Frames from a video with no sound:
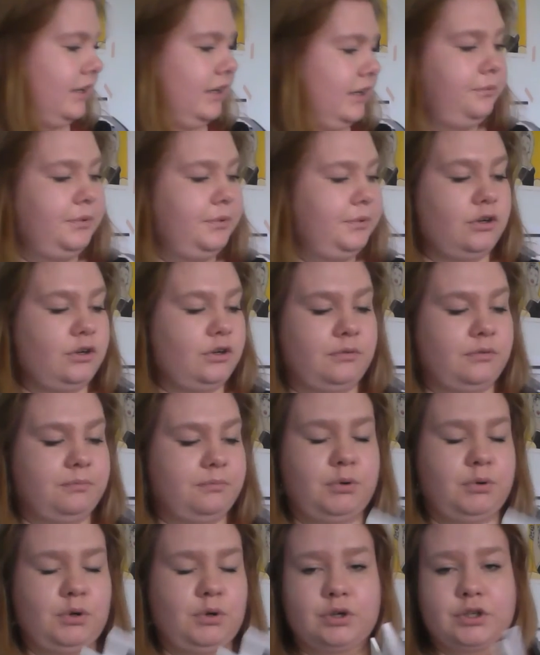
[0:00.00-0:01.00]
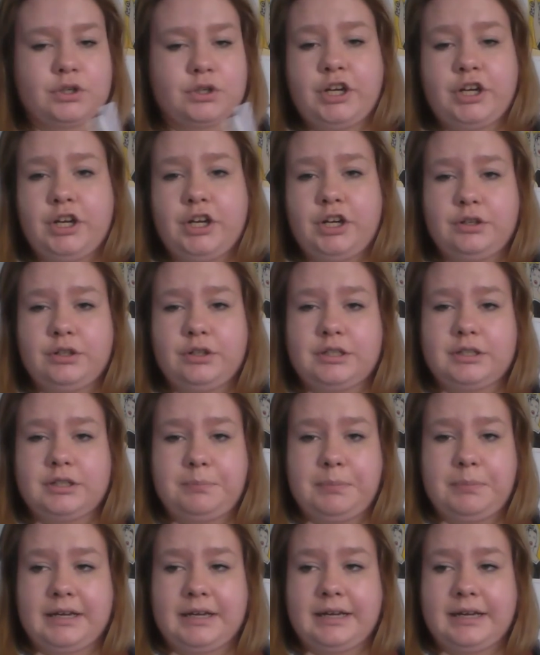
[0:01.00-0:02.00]
then we've got block 2,
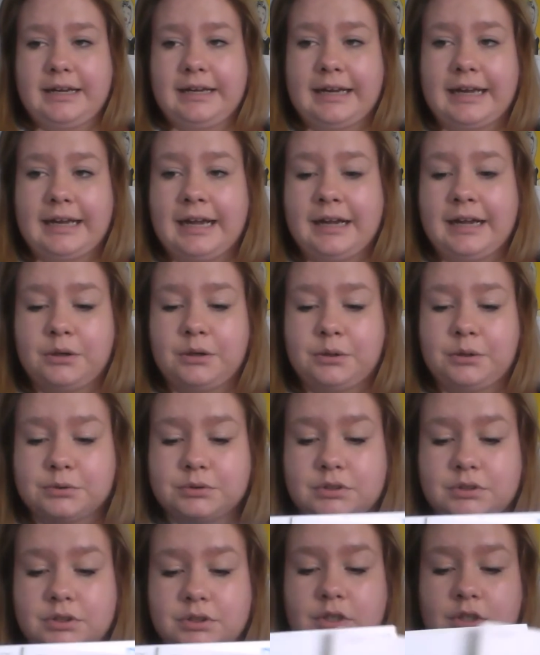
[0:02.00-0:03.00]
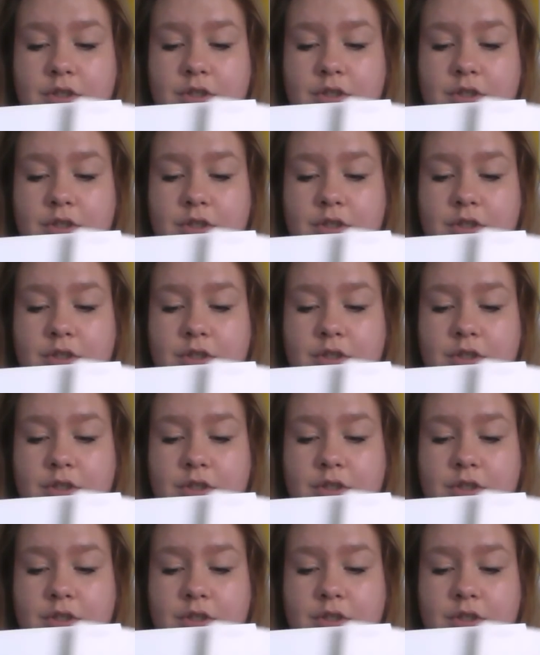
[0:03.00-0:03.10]
speaking out,